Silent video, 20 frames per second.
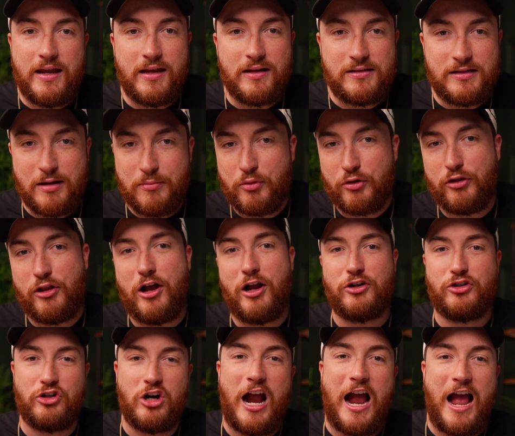
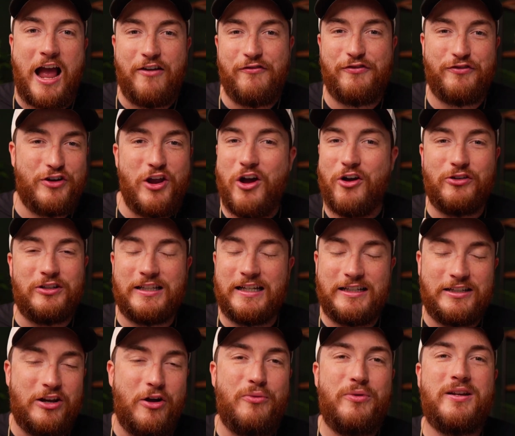Timberlock Drive. No,
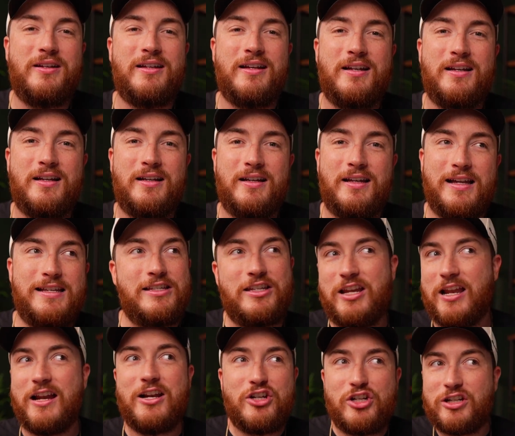like no one
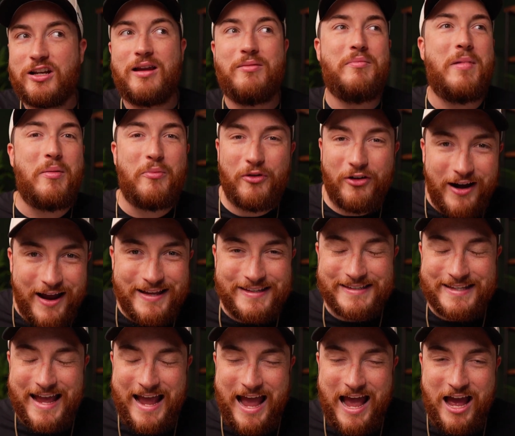is gonna just like
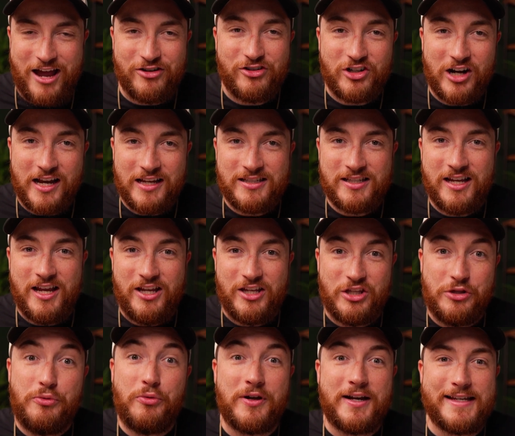memorize the address.
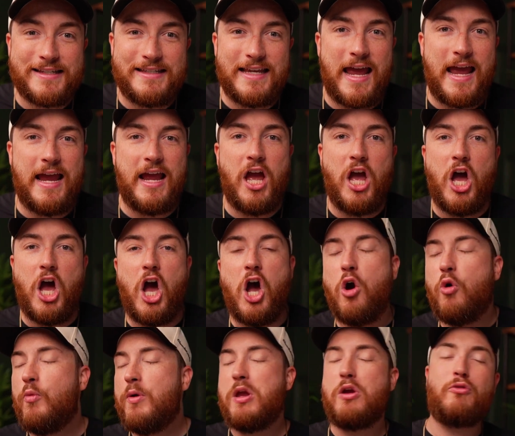You wanna say,
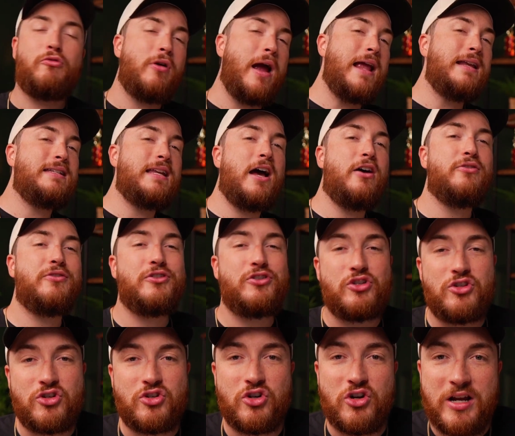oh, we are right down the
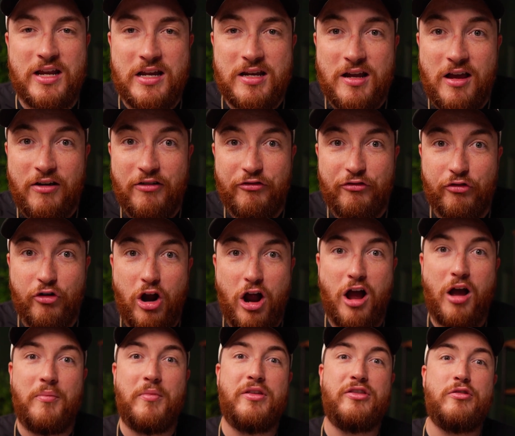street
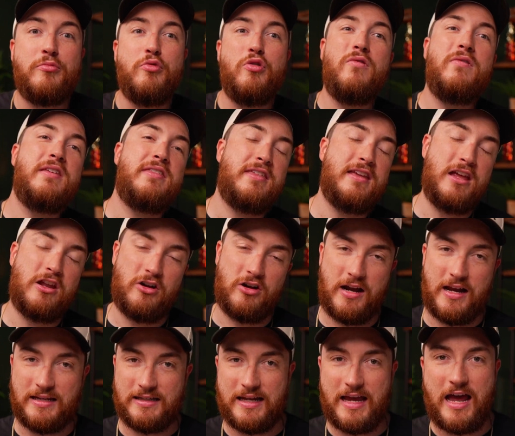from the movie
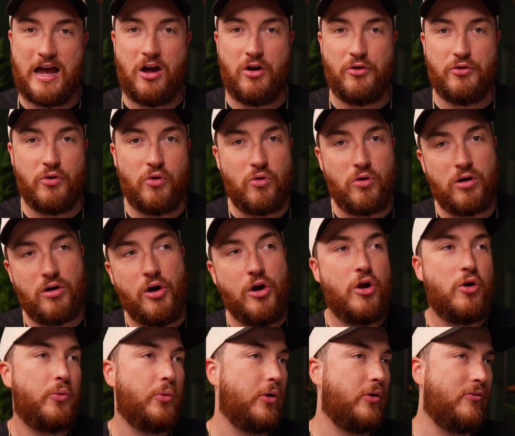theater in town, or
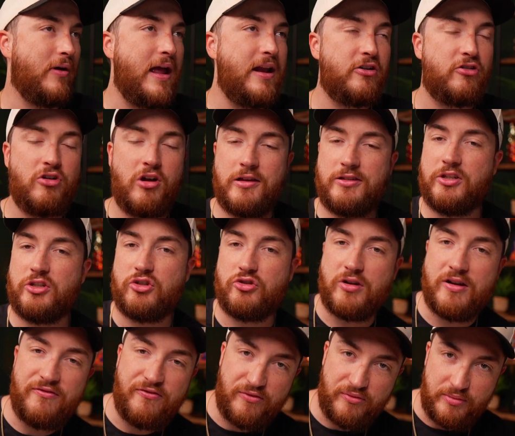we're right across the
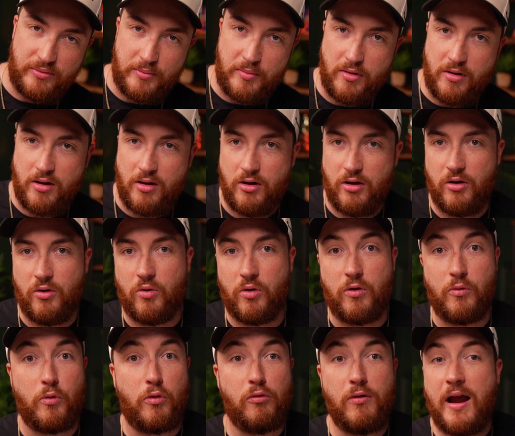street from the mall,
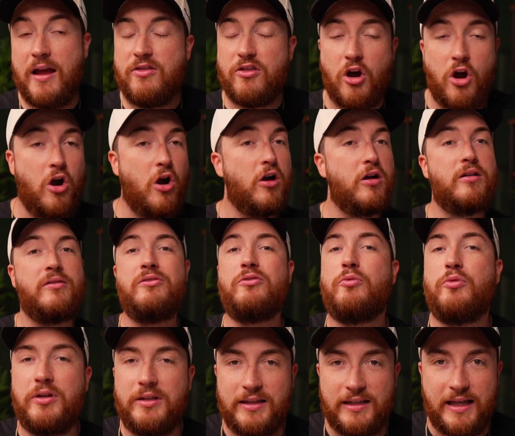or we're right in the heart of the
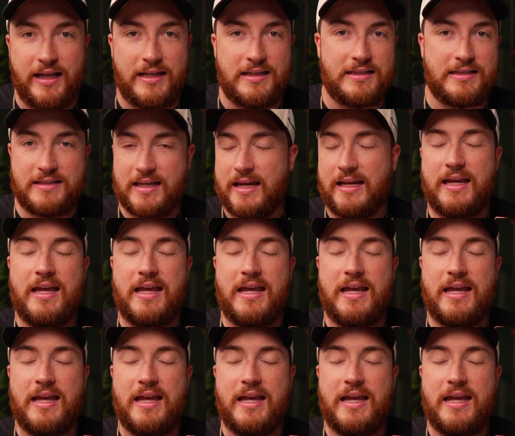Woodlands. Like